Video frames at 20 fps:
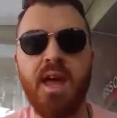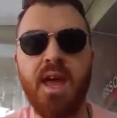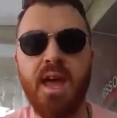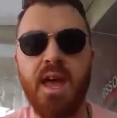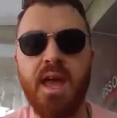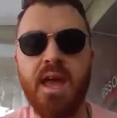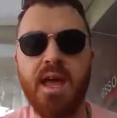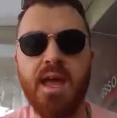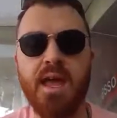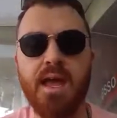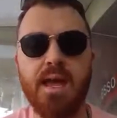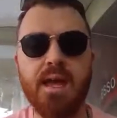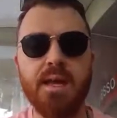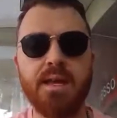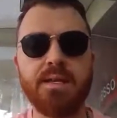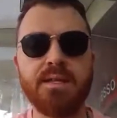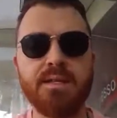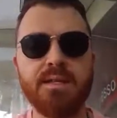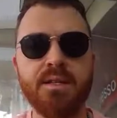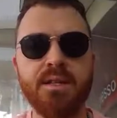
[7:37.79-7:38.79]

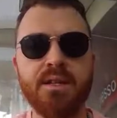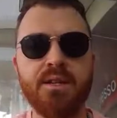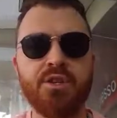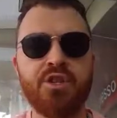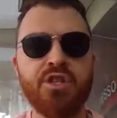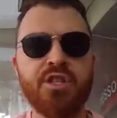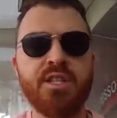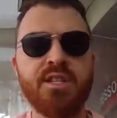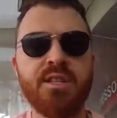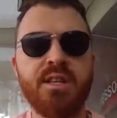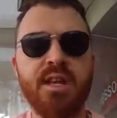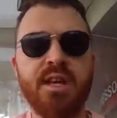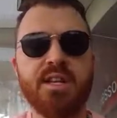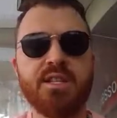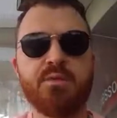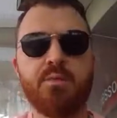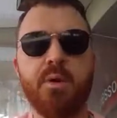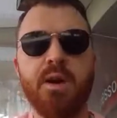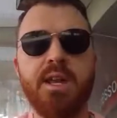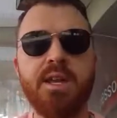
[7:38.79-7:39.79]
And just in the
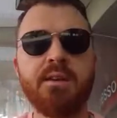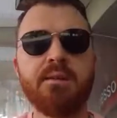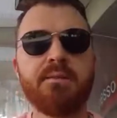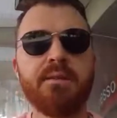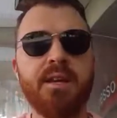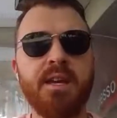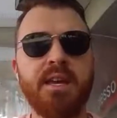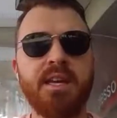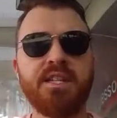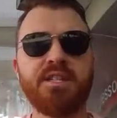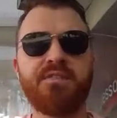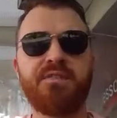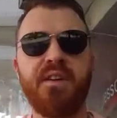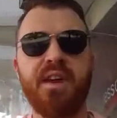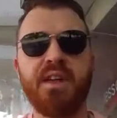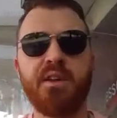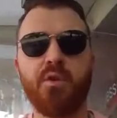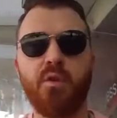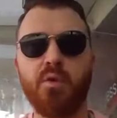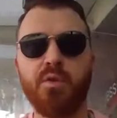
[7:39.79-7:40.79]
last week, he's
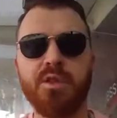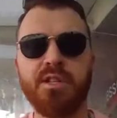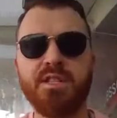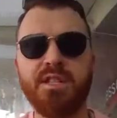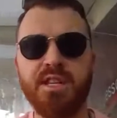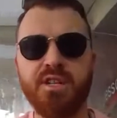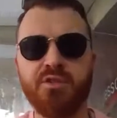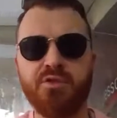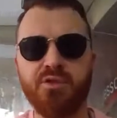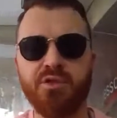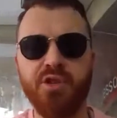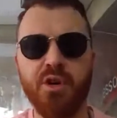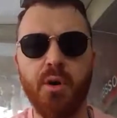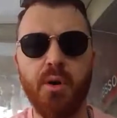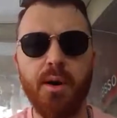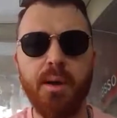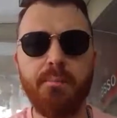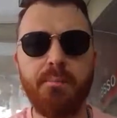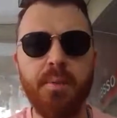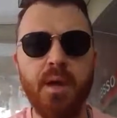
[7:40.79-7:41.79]
found all this extra
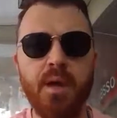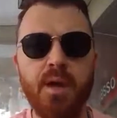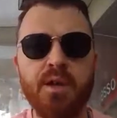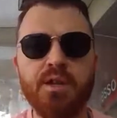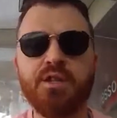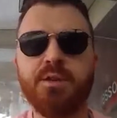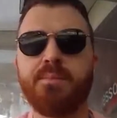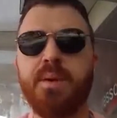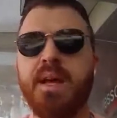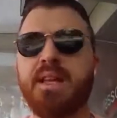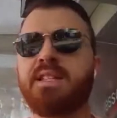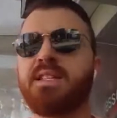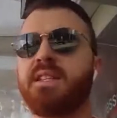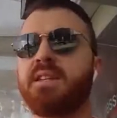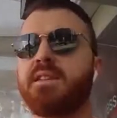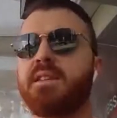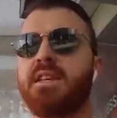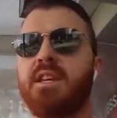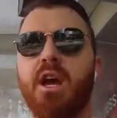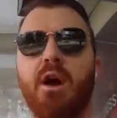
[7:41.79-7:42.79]
time to
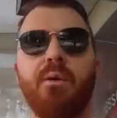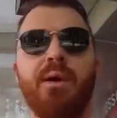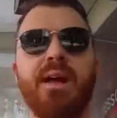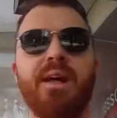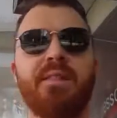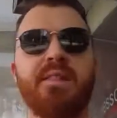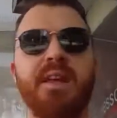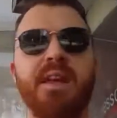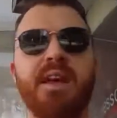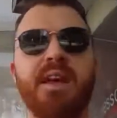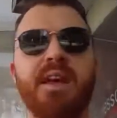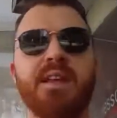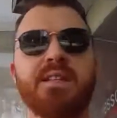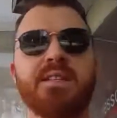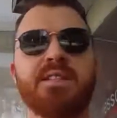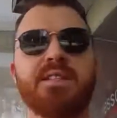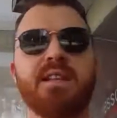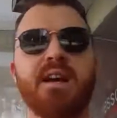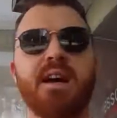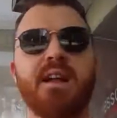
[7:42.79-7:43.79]
basically go out there and
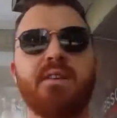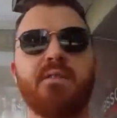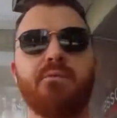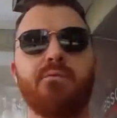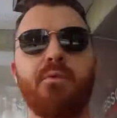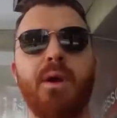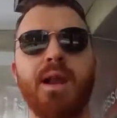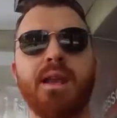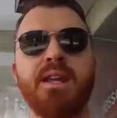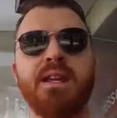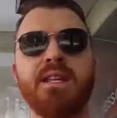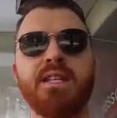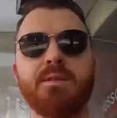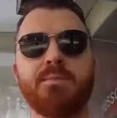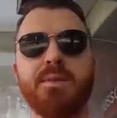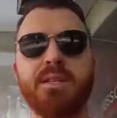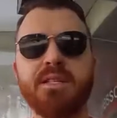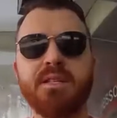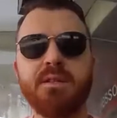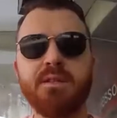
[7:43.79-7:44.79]
start running his
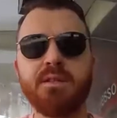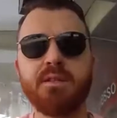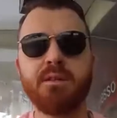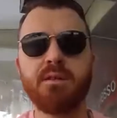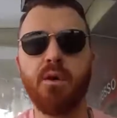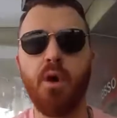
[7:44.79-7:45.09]
business,